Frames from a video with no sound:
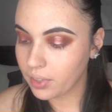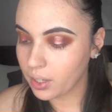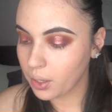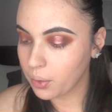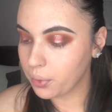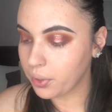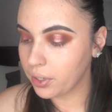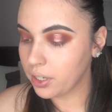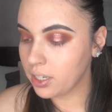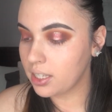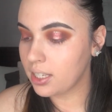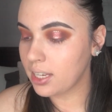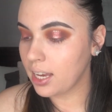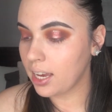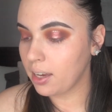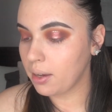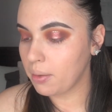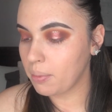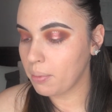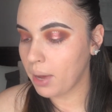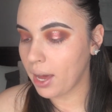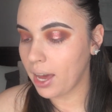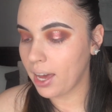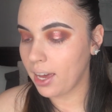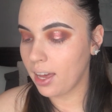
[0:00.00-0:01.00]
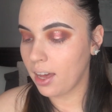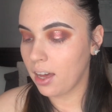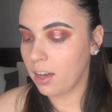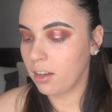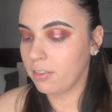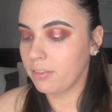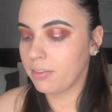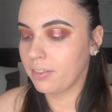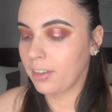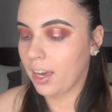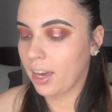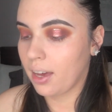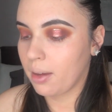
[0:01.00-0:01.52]
We're gonna take my
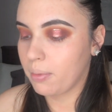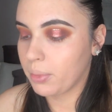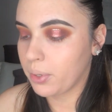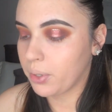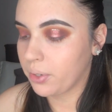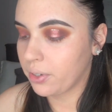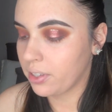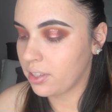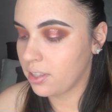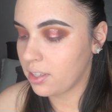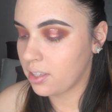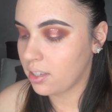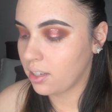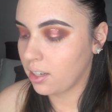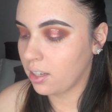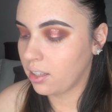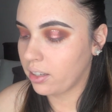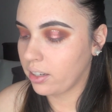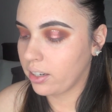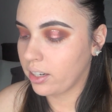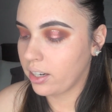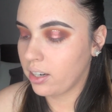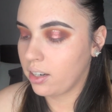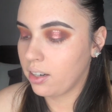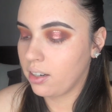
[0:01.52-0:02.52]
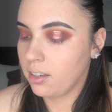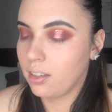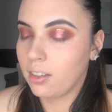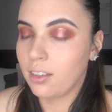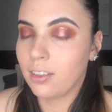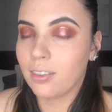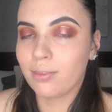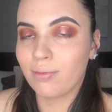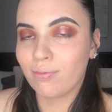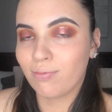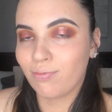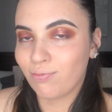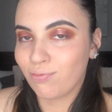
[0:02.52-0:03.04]
e.l.f. Camo Concealer.
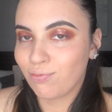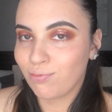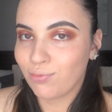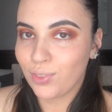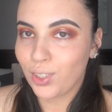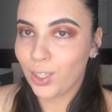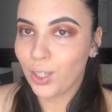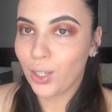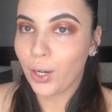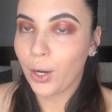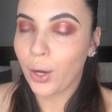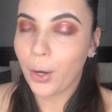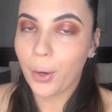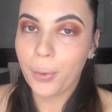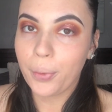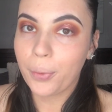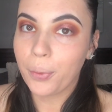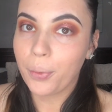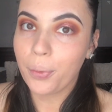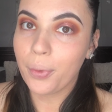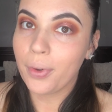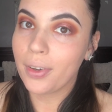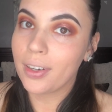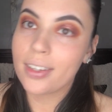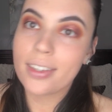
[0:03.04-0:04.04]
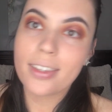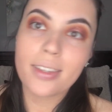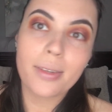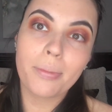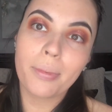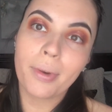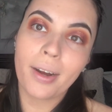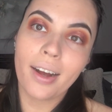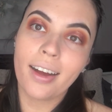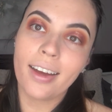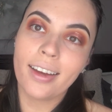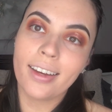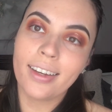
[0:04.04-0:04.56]
You know, what a
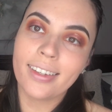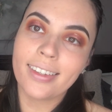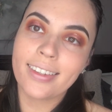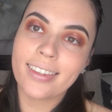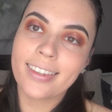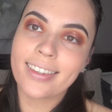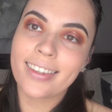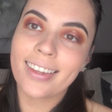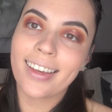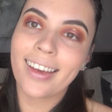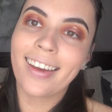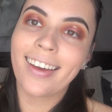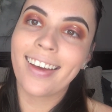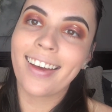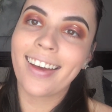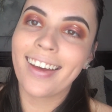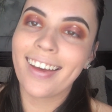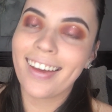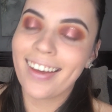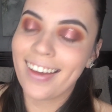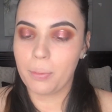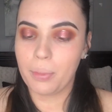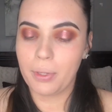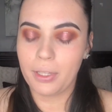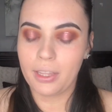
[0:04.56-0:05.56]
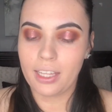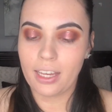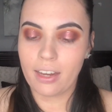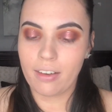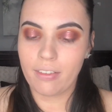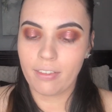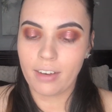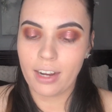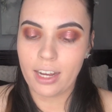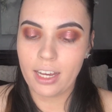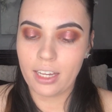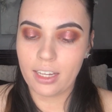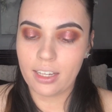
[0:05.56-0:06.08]
surprise. Put that
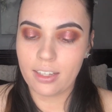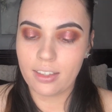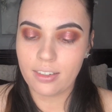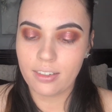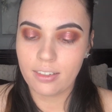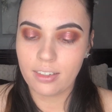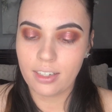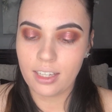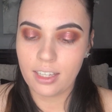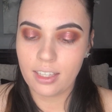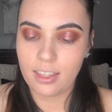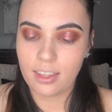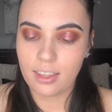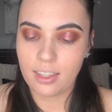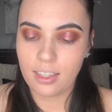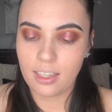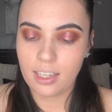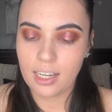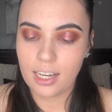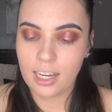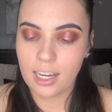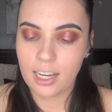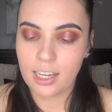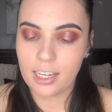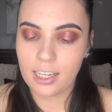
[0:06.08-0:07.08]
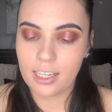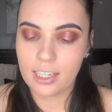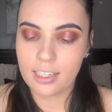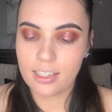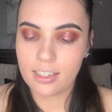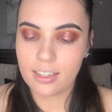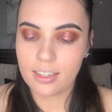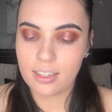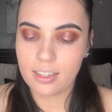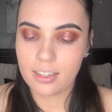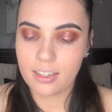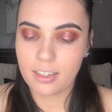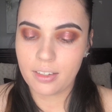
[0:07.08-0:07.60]
right underneath the
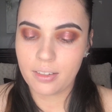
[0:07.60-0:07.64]
eyes.